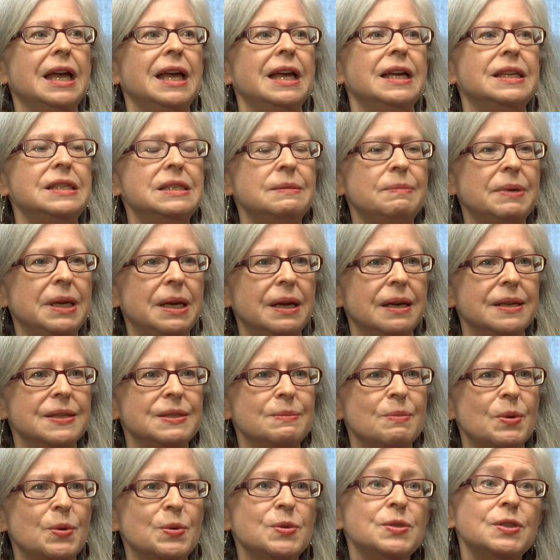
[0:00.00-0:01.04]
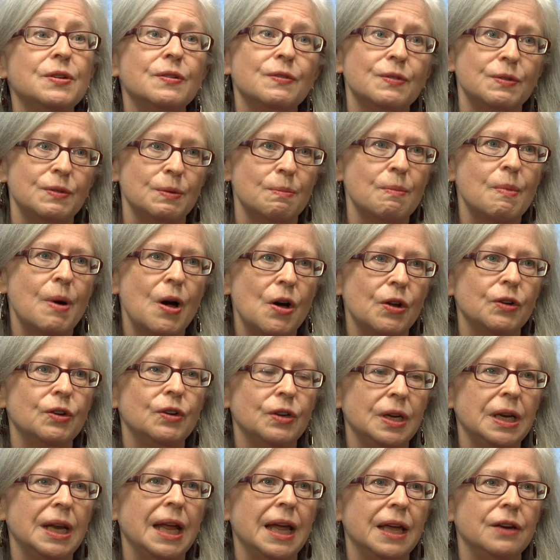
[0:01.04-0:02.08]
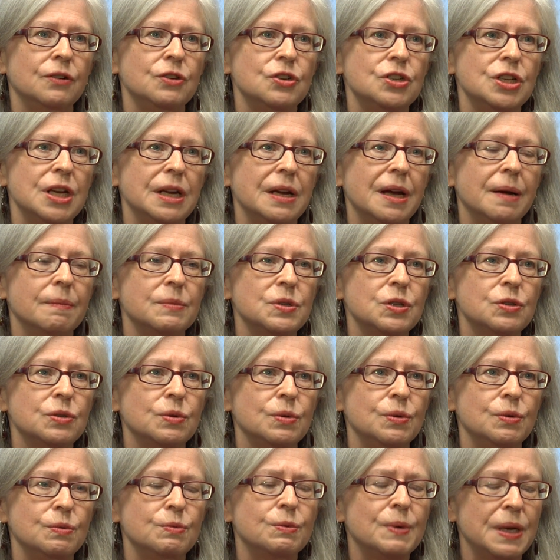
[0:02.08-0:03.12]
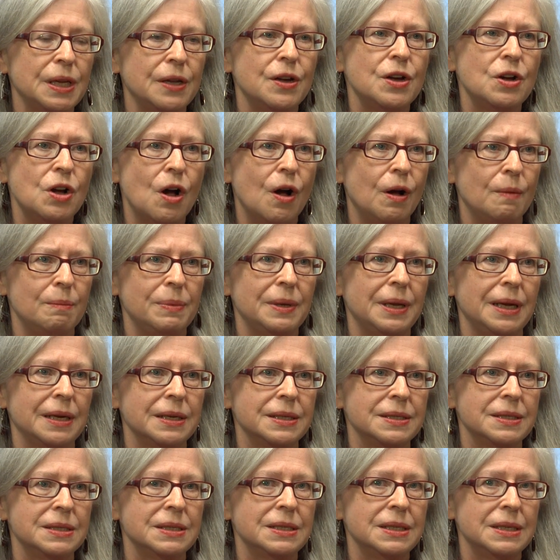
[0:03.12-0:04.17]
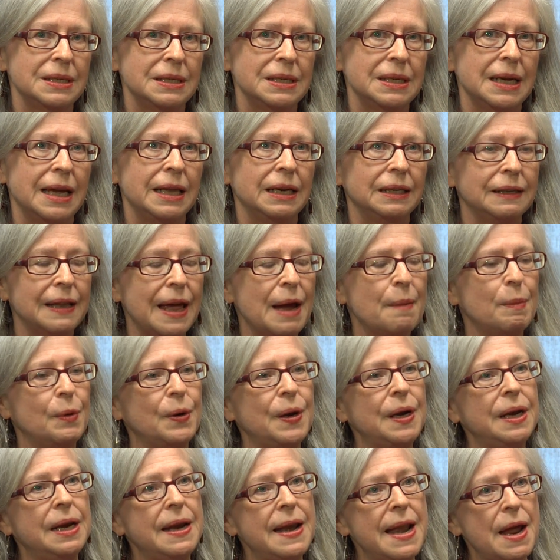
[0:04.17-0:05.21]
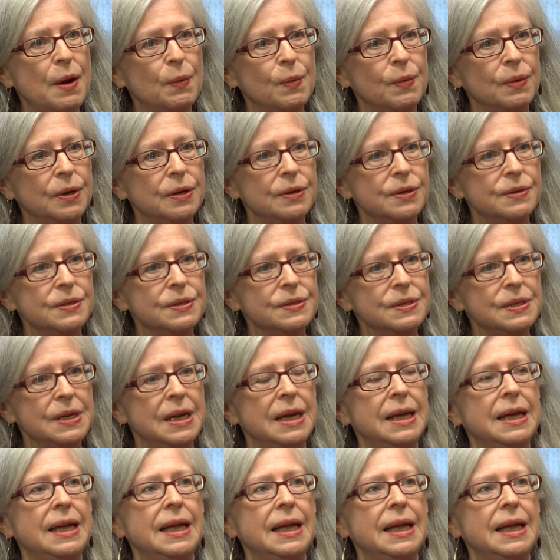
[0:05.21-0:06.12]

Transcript: It's because most of the modern energy comes through really complex and elaborate networks